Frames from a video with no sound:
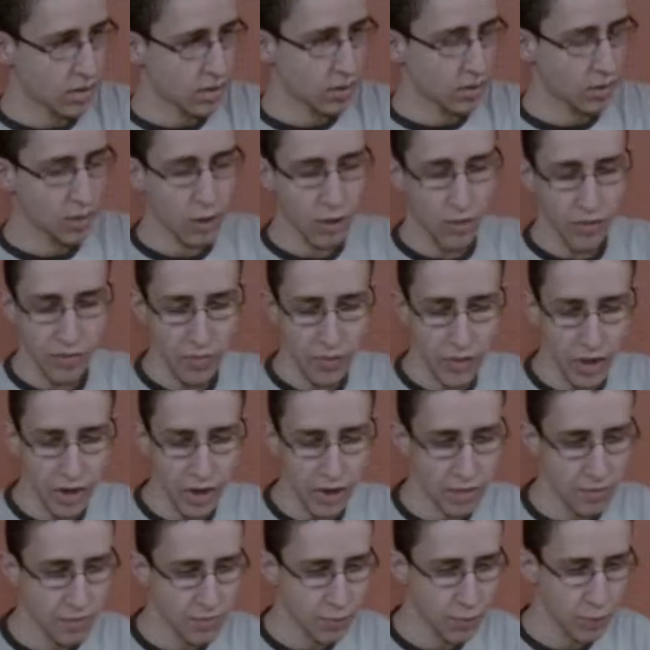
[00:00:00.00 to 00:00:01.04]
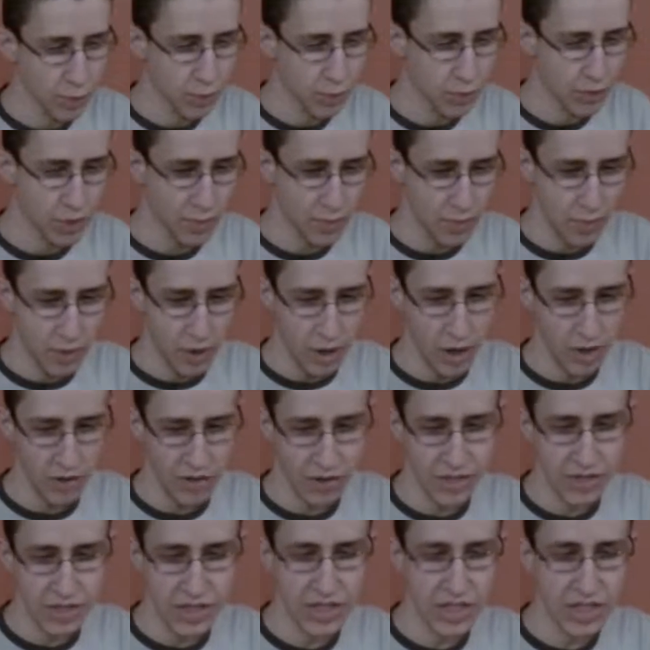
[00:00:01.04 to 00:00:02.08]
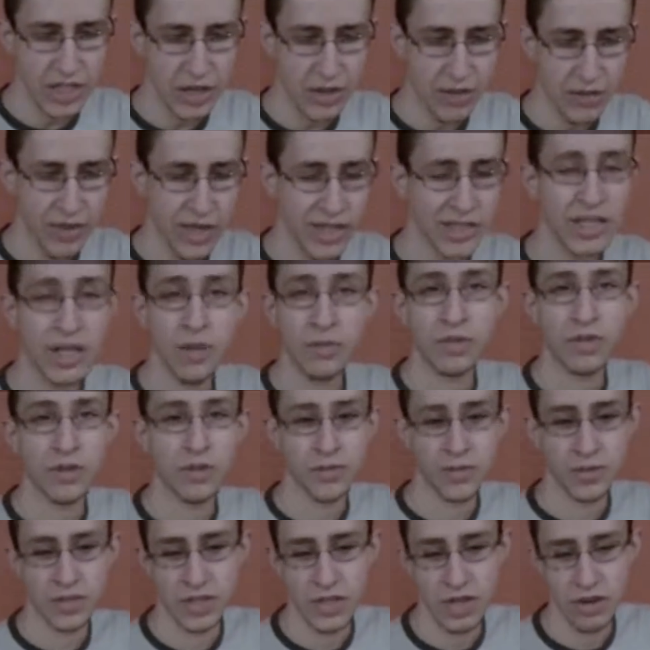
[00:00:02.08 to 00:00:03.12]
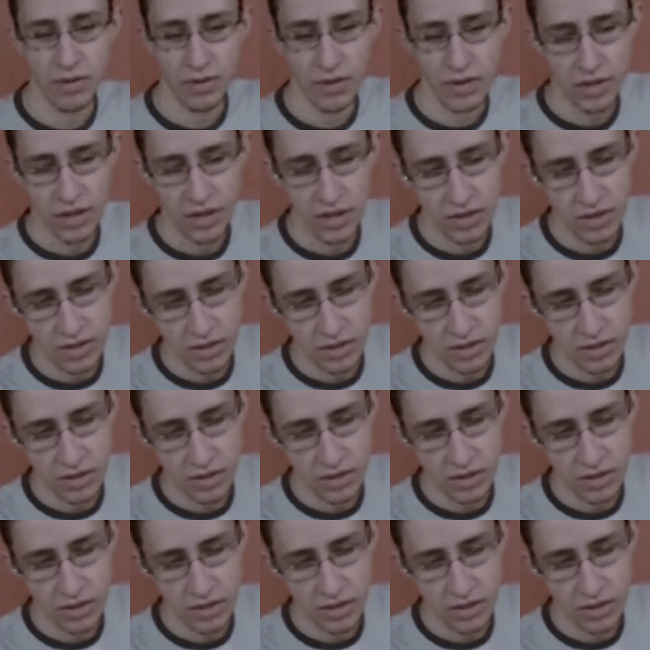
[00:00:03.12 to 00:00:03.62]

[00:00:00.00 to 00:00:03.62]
And we'll go from there. We'll put them on the shelf. That's the episode for today, really.